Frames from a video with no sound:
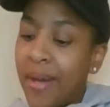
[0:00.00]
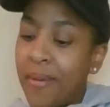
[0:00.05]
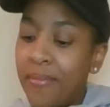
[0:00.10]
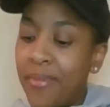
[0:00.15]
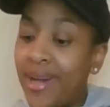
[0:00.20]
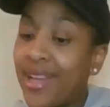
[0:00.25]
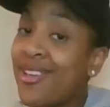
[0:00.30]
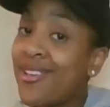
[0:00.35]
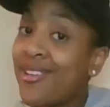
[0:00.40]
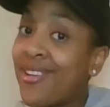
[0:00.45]

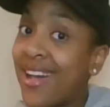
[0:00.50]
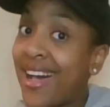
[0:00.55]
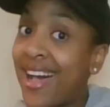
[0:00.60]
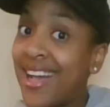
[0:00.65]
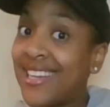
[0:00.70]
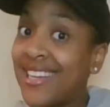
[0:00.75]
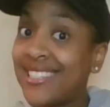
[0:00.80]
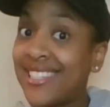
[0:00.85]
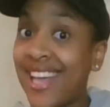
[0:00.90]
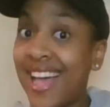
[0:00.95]
But you
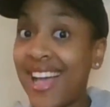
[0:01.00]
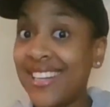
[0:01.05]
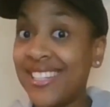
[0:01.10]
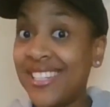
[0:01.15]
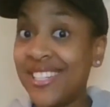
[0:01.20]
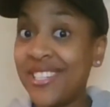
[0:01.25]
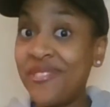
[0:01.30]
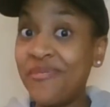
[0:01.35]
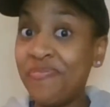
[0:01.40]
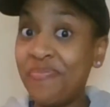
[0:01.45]
guys, I
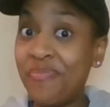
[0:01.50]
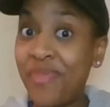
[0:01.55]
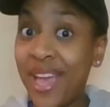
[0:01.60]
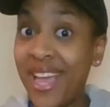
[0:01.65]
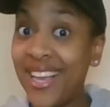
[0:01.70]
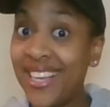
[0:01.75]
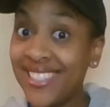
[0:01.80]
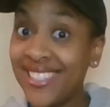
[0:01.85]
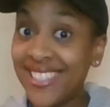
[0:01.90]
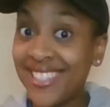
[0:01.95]
did
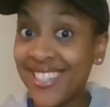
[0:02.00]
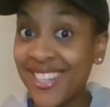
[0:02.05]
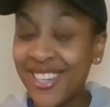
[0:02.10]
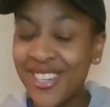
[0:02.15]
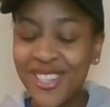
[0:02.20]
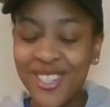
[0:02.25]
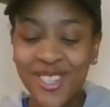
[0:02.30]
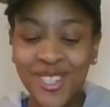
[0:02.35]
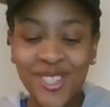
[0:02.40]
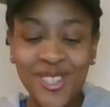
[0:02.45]

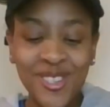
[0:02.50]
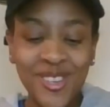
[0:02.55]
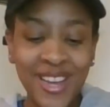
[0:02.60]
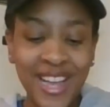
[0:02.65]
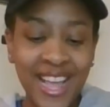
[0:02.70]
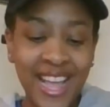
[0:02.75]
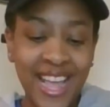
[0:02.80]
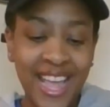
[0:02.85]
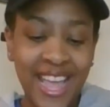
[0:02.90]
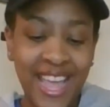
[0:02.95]
basil,
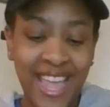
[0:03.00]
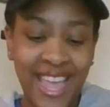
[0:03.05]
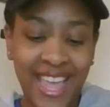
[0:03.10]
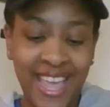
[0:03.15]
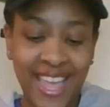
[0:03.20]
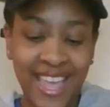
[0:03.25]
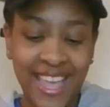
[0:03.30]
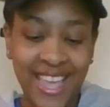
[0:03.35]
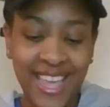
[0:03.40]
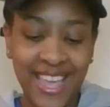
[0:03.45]

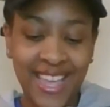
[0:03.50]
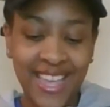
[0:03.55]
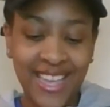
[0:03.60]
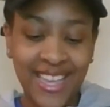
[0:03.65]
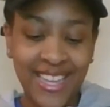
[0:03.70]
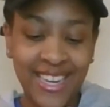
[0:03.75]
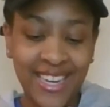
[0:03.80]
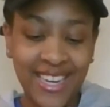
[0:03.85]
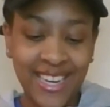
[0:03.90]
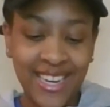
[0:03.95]

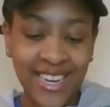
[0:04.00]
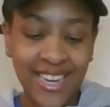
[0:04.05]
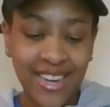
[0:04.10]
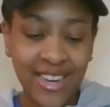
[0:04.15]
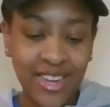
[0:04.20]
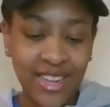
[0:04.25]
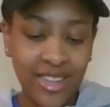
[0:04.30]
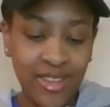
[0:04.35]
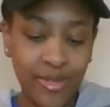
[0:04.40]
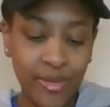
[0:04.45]
and
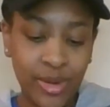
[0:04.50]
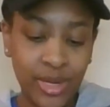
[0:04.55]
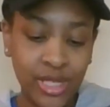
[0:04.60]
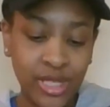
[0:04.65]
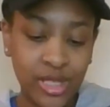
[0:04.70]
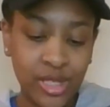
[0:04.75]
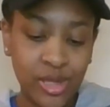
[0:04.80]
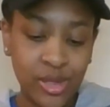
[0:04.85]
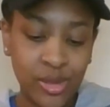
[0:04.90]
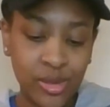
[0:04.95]

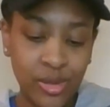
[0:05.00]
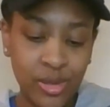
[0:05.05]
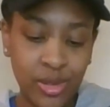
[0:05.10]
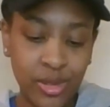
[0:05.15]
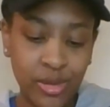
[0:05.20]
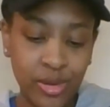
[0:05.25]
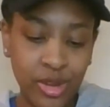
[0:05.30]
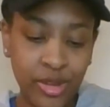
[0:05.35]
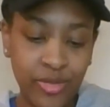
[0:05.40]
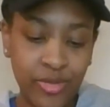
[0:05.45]
1, 2,
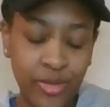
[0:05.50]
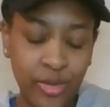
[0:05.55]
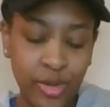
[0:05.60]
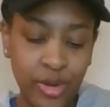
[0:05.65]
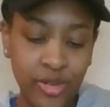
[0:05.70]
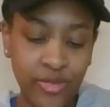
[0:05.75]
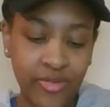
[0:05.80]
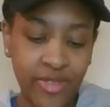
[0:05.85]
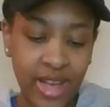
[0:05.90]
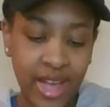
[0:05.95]
3,
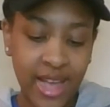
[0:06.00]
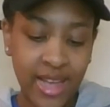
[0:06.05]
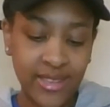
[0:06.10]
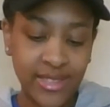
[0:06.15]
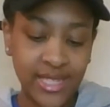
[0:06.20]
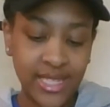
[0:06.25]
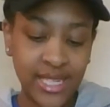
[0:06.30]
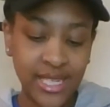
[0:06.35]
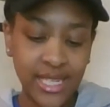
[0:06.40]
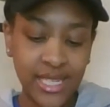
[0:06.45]
4, 5,
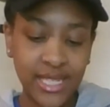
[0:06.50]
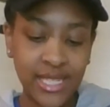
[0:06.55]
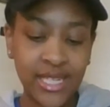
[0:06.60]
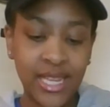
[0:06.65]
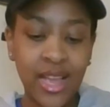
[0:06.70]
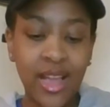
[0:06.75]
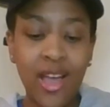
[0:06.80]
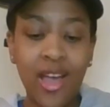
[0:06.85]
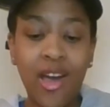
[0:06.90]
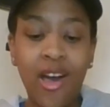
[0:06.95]
6.
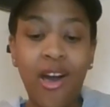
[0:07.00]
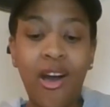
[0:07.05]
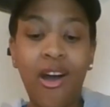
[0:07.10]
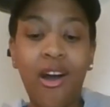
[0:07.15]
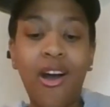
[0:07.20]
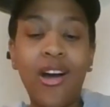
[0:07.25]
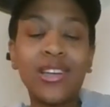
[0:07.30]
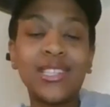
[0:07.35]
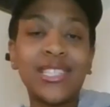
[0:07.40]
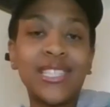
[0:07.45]

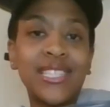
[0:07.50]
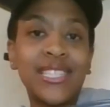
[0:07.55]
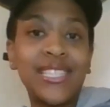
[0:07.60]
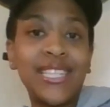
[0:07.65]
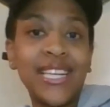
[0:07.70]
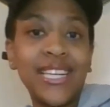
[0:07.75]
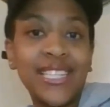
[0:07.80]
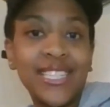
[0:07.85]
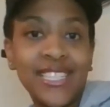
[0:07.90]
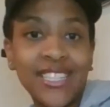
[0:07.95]
All
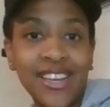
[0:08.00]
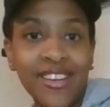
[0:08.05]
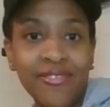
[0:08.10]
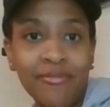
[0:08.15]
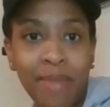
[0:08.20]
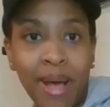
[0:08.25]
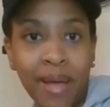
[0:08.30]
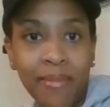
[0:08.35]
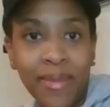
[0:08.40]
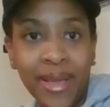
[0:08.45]
6 of
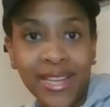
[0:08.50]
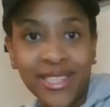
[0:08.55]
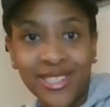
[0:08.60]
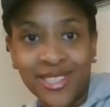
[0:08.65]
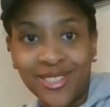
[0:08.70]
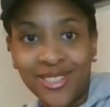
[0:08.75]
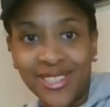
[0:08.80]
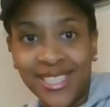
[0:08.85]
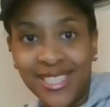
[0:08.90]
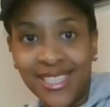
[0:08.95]
my
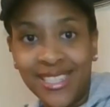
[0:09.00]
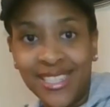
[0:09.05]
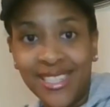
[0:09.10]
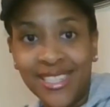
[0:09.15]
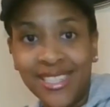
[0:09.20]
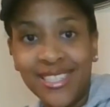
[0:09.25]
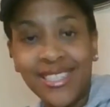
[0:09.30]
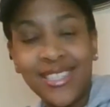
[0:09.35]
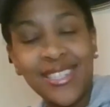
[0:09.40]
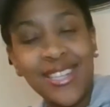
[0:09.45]
basil
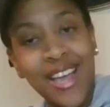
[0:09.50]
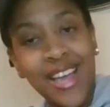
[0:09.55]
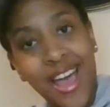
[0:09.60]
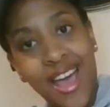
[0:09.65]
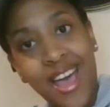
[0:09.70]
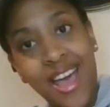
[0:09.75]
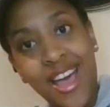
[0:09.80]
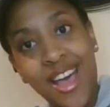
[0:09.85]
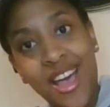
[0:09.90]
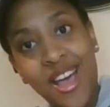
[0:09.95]
seeds
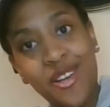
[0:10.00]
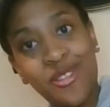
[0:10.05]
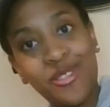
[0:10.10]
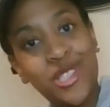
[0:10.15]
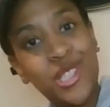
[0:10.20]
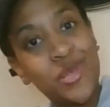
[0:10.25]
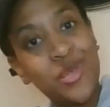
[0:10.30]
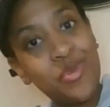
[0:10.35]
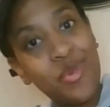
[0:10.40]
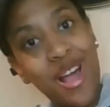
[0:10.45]
have
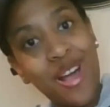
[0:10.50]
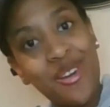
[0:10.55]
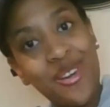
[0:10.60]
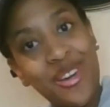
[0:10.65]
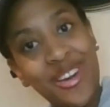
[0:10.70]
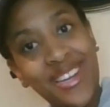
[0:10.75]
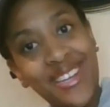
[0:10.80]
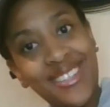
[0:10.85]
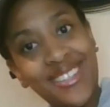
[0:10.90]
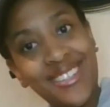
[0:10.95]

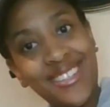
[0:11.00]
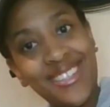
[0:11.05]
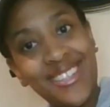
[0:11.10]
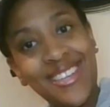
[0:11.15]
sprouted.